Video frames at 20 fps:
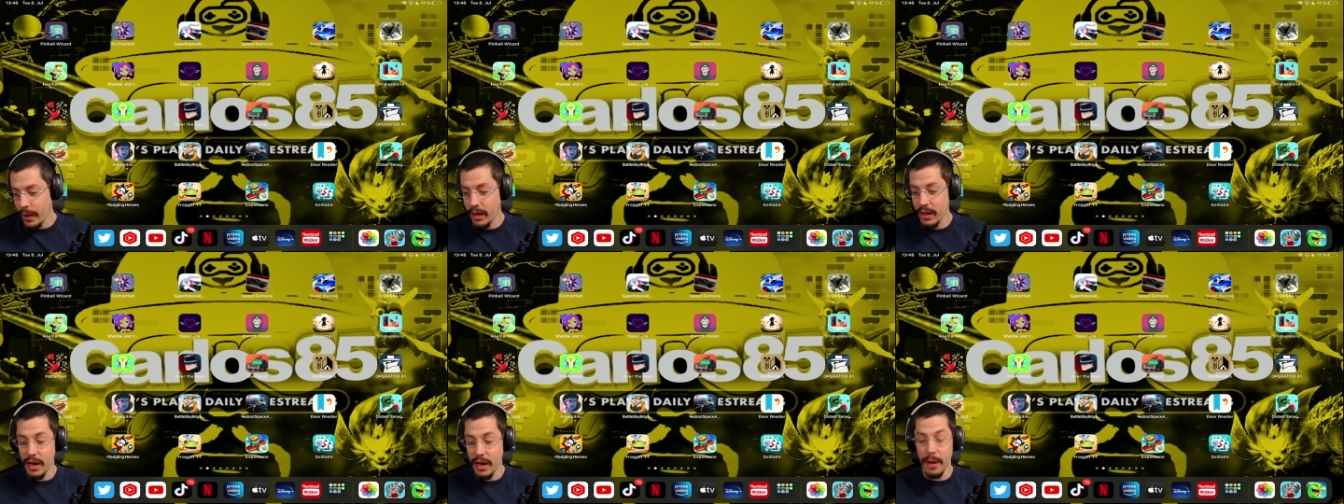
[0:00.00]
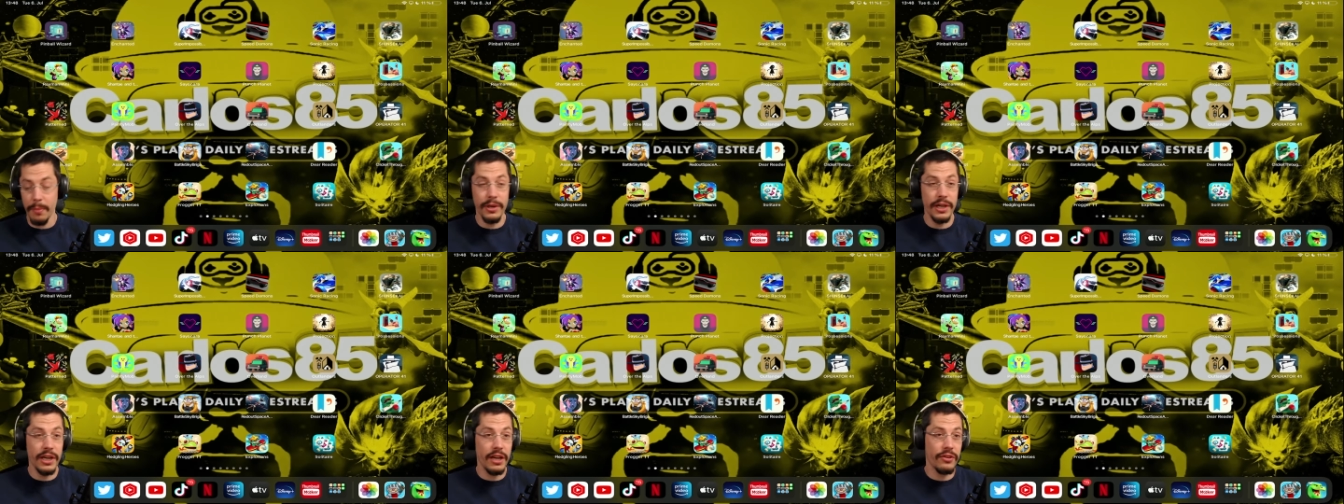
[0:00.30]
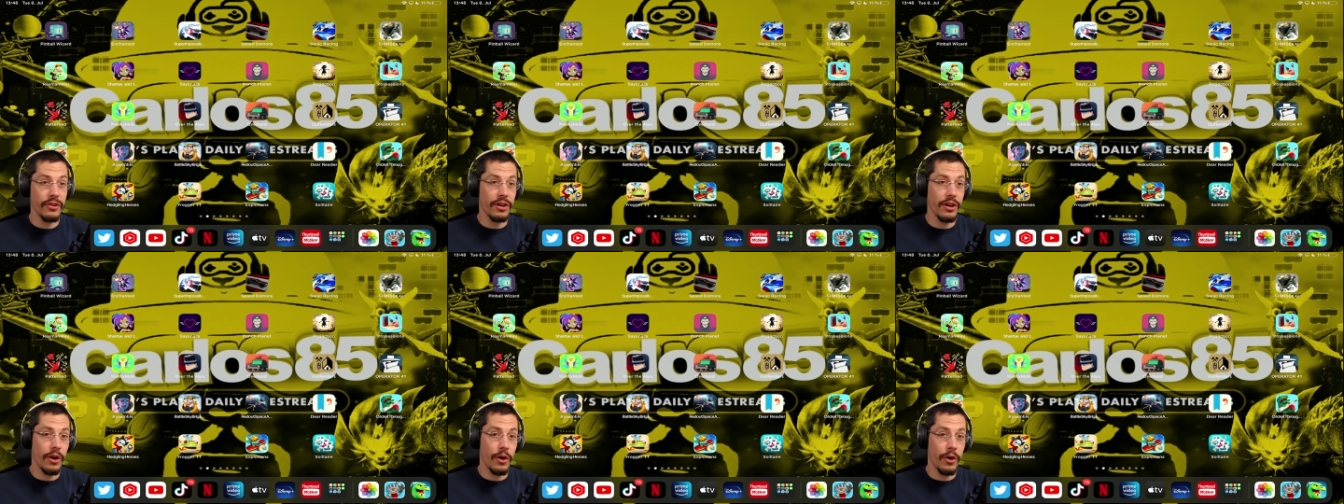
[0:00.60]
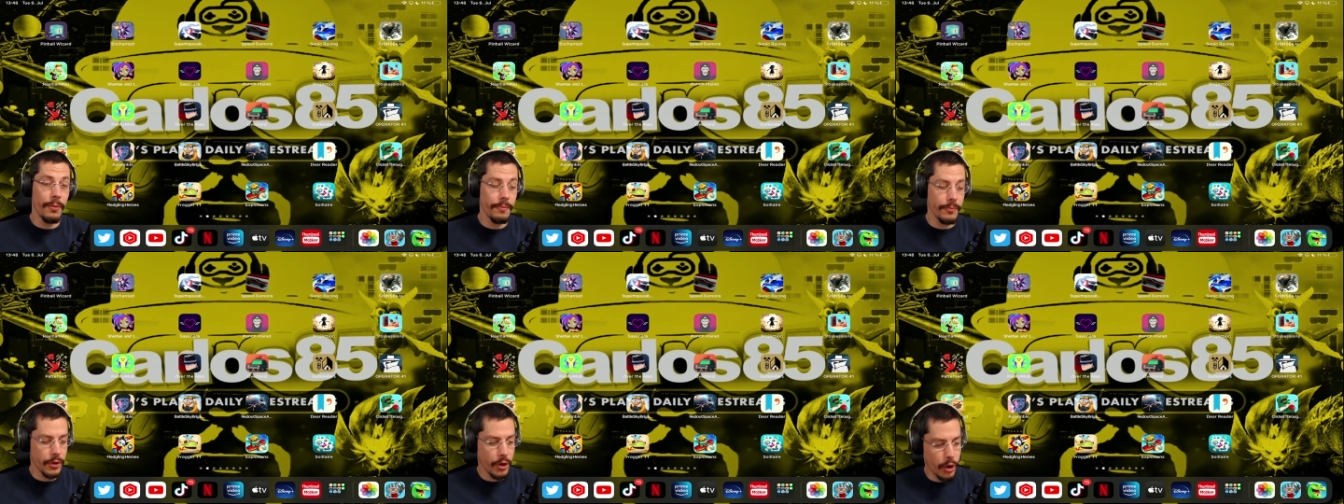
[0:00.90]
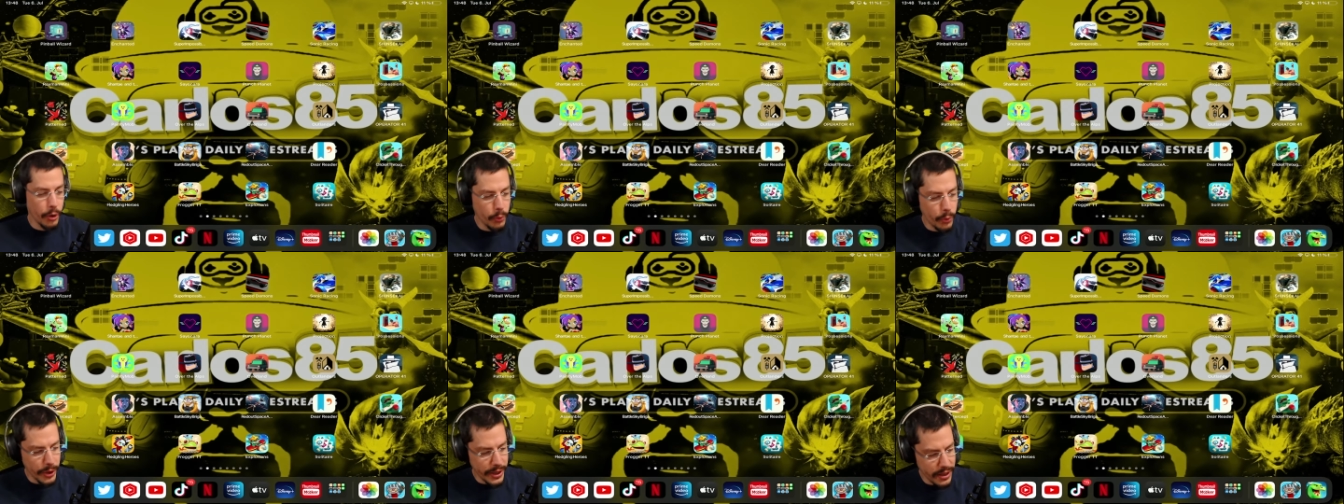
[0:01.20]
a couple years ago
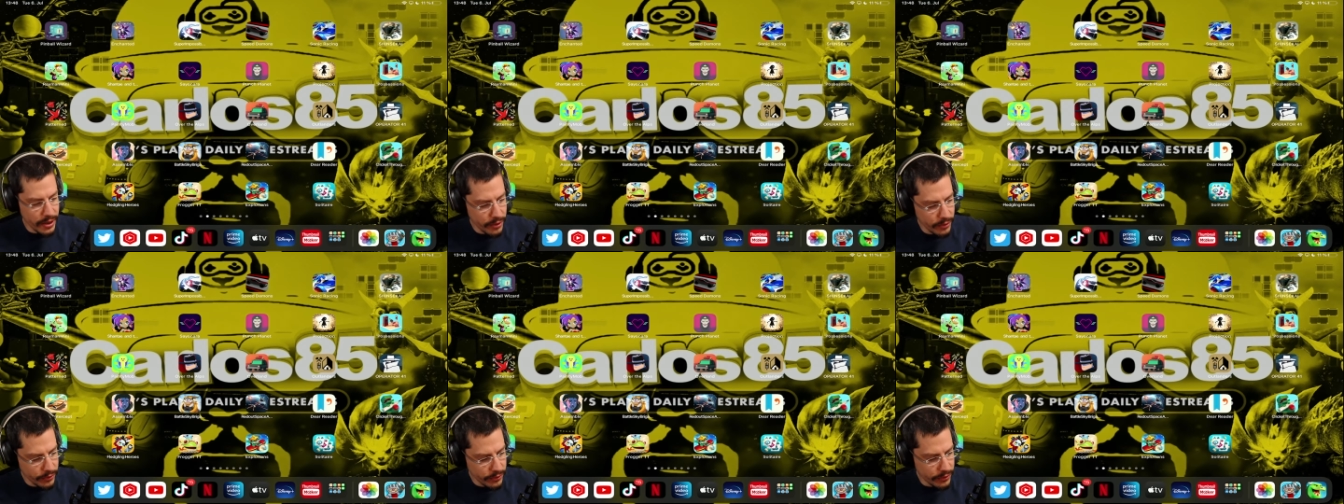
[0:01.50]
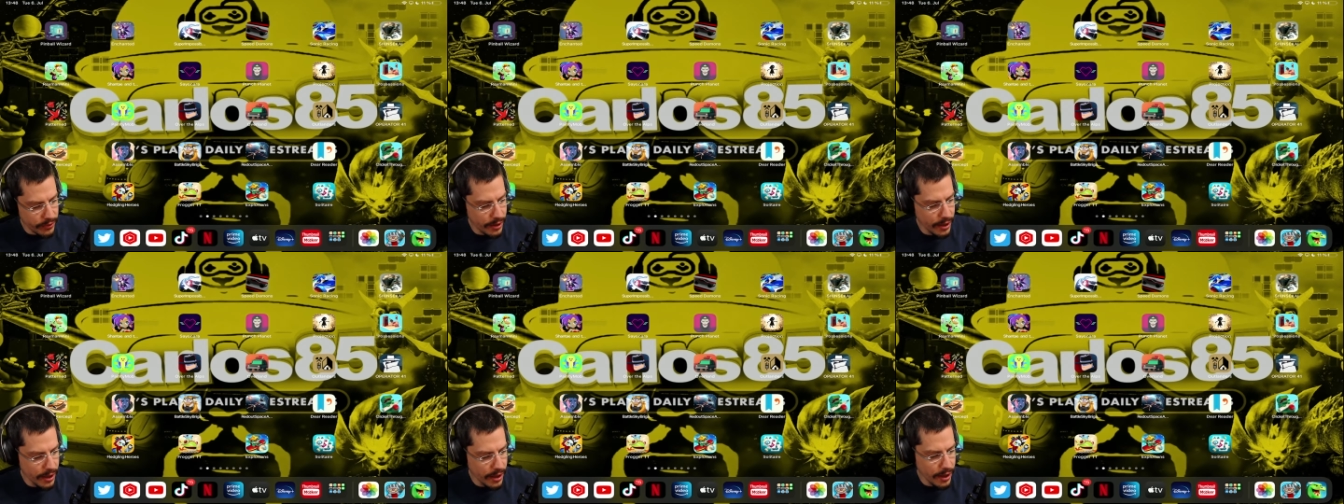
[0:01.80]
on Windows.